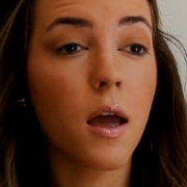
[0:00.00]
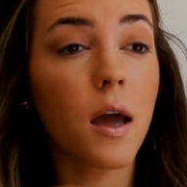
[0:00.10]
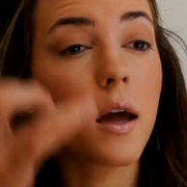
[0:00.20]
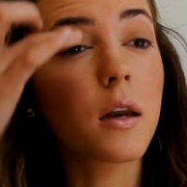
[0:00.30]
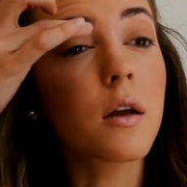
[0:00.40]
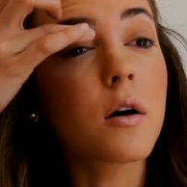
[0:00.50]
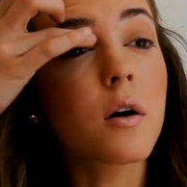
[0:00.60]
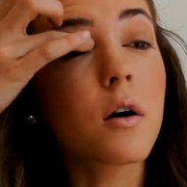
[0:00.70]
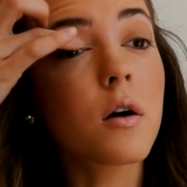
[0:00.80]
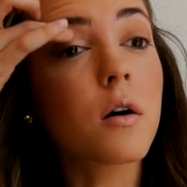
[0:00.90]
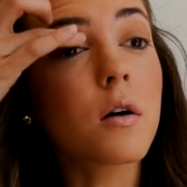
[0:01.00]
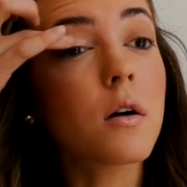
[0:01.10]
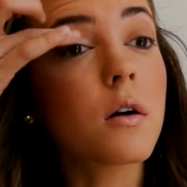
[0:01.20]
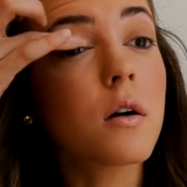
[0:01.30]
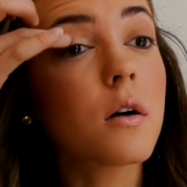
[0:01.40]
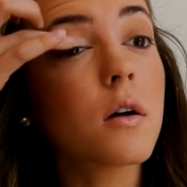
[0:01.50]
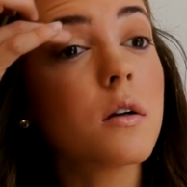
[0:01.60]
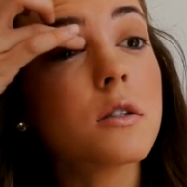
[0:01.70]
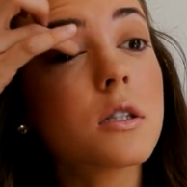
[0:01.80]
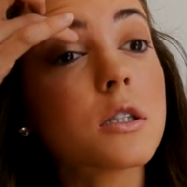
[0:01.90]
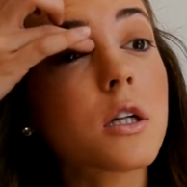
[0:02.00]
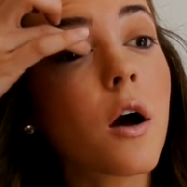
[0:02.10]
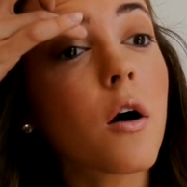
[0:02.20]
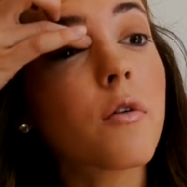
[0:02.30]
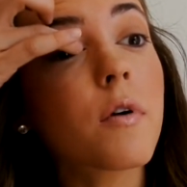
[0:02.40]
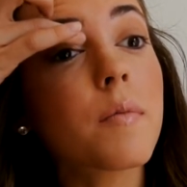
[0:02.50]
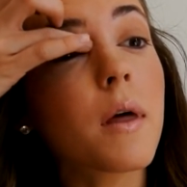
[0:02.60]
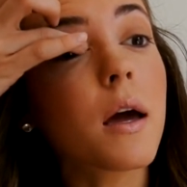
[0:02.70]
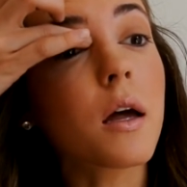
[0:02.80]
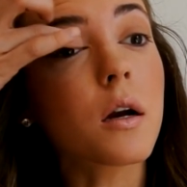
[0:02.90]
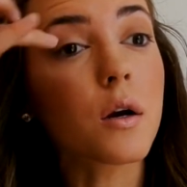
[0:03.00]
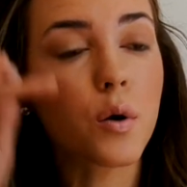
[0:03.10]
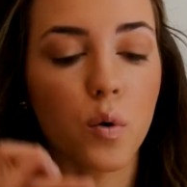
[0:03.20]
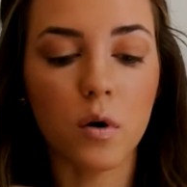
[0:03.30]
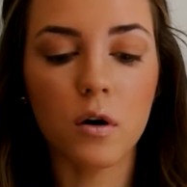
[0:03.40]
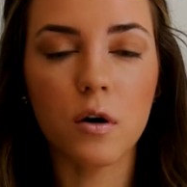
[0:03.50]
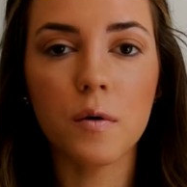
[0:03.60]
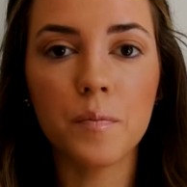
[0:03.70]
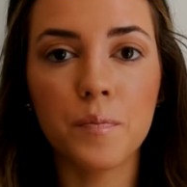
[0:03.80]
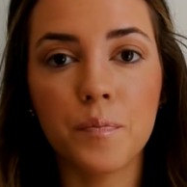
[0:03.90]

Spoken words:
and you'll just go from the inner corner